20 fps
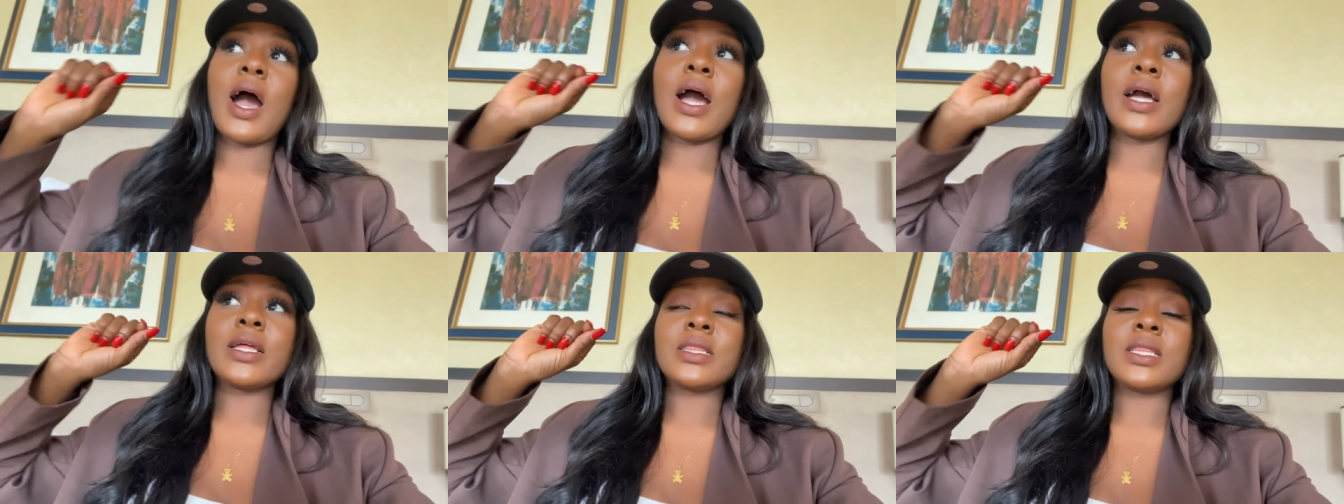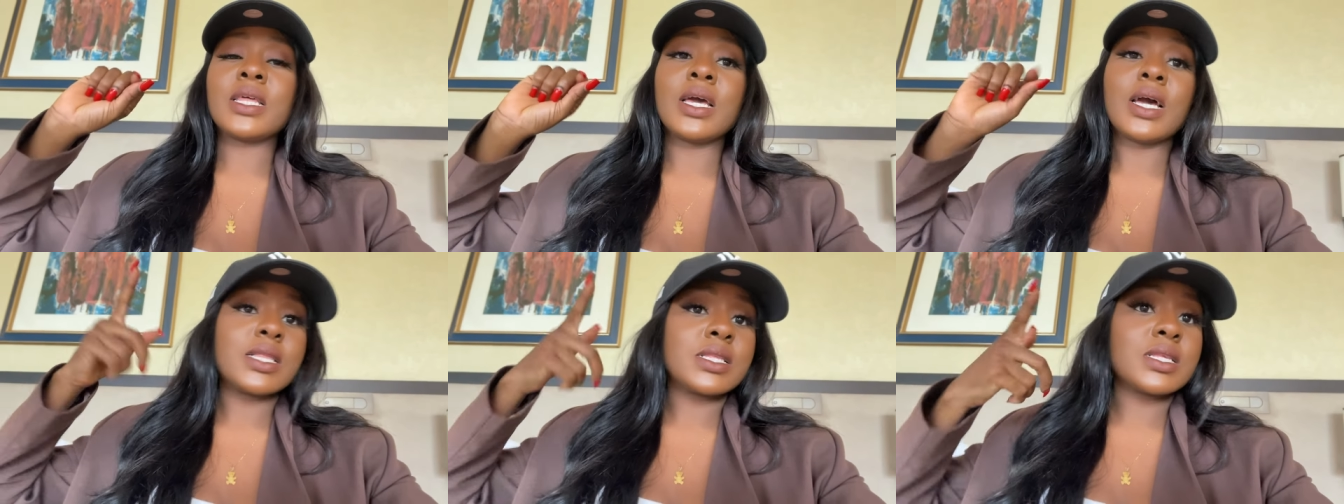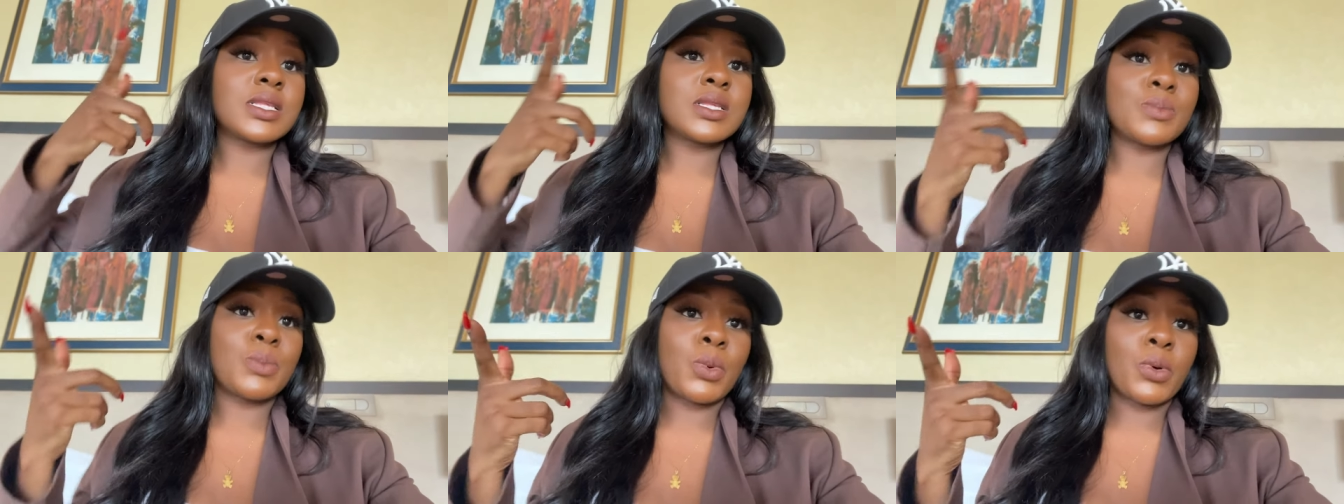I think at
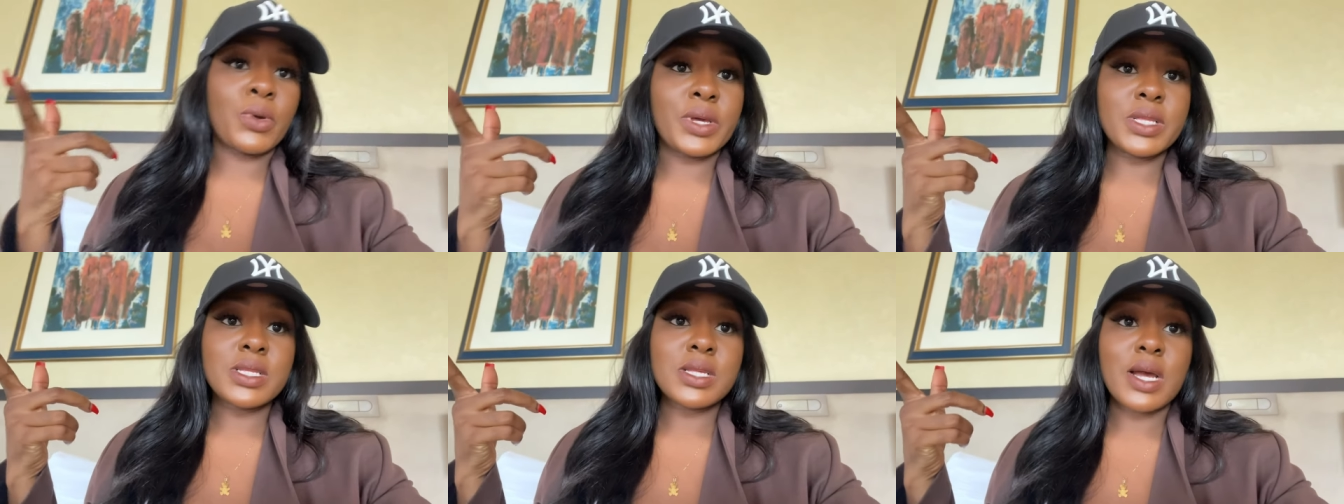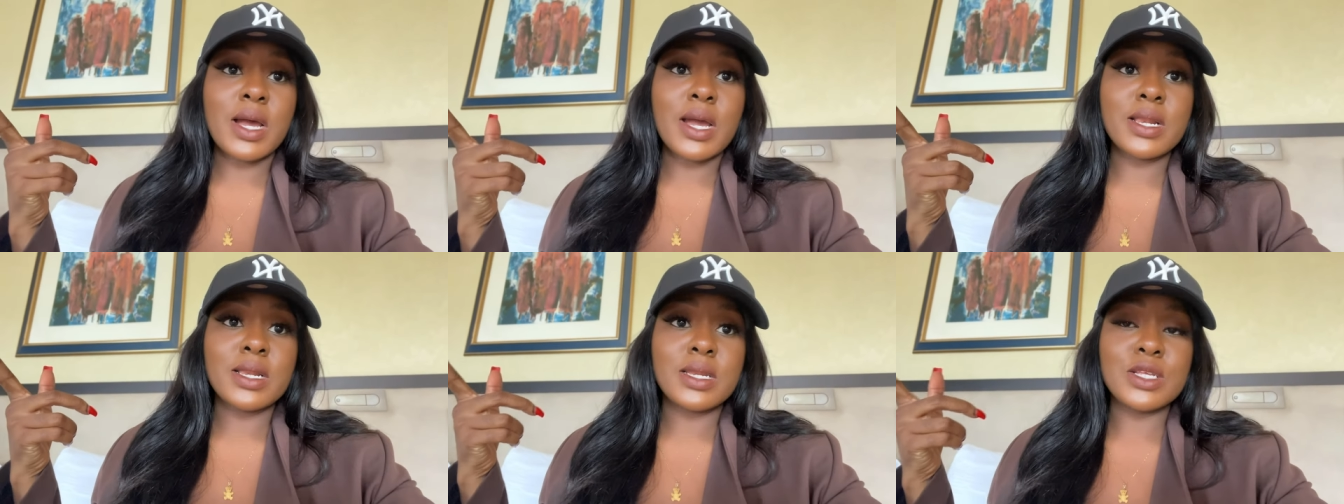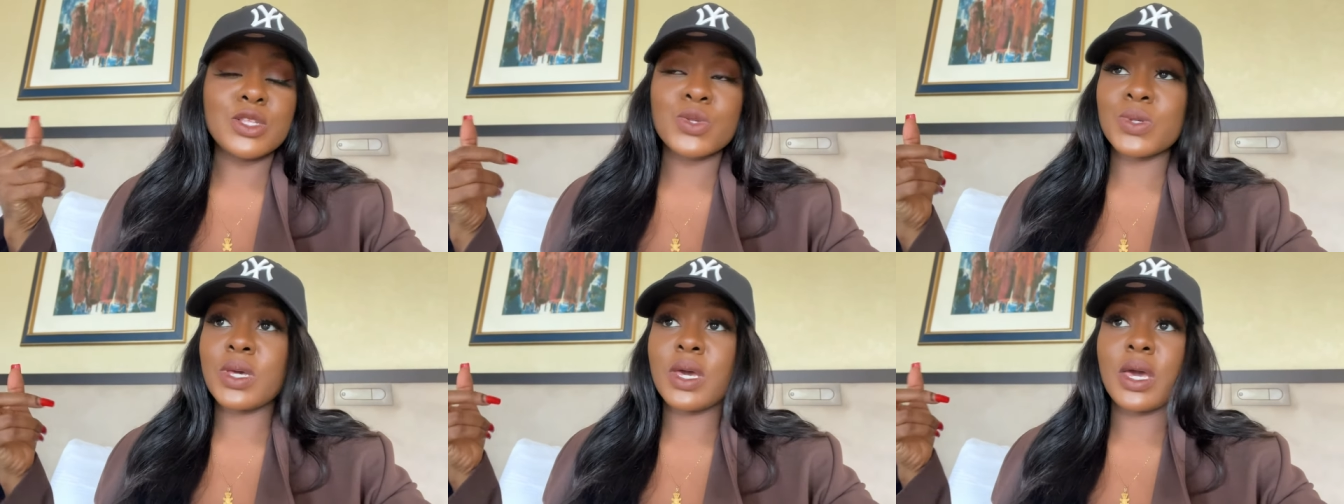this point I
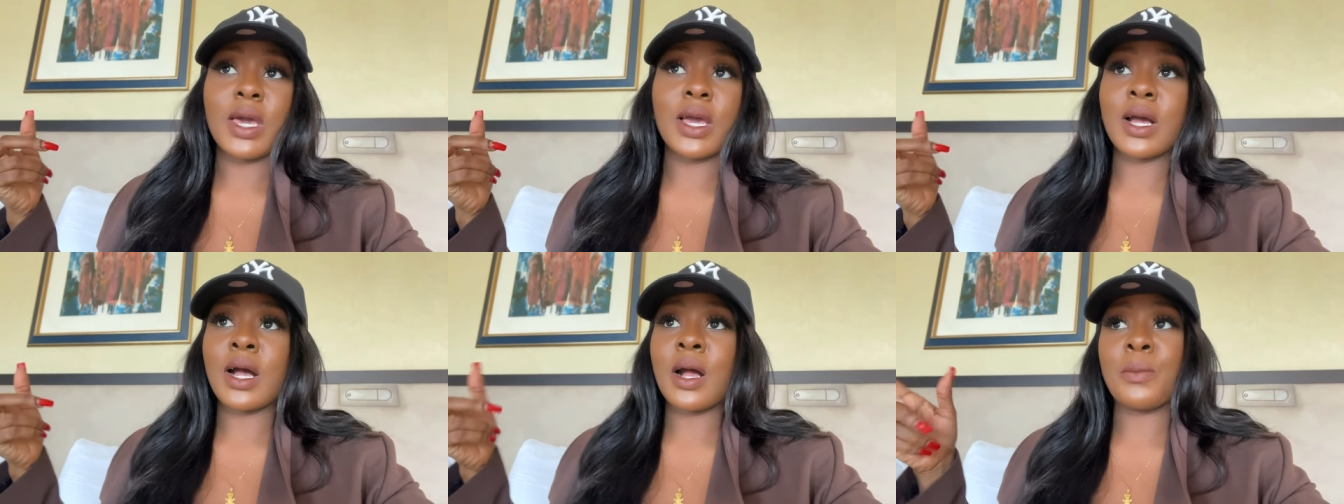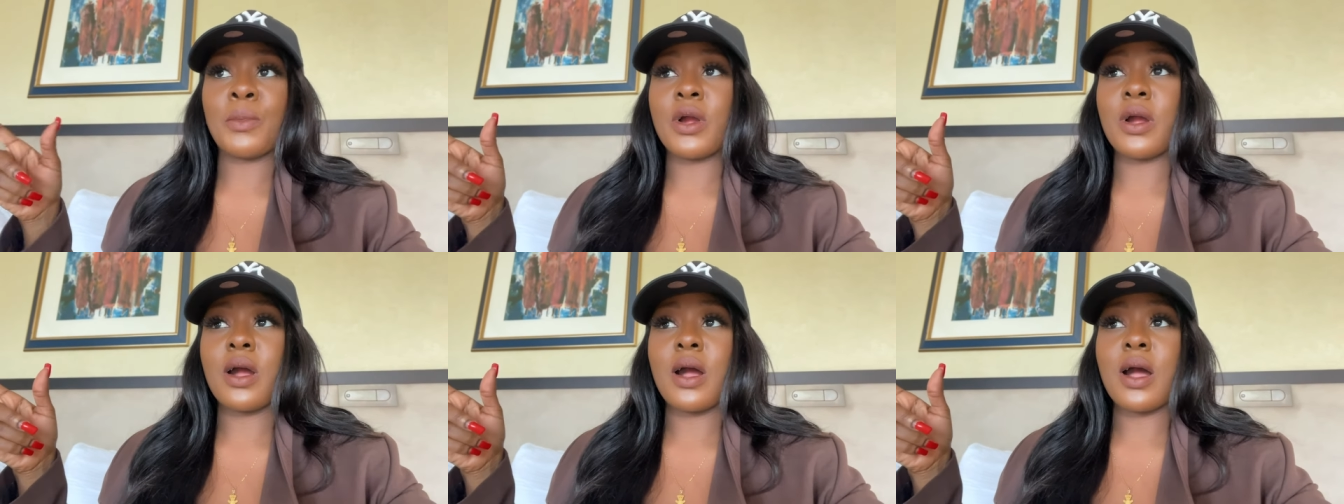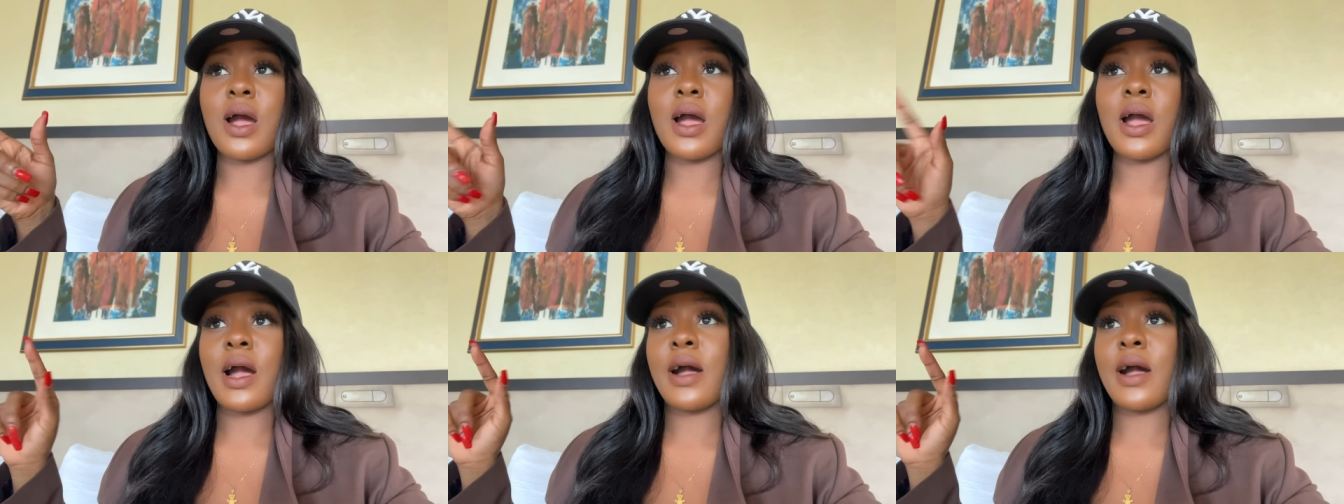need to get a camera.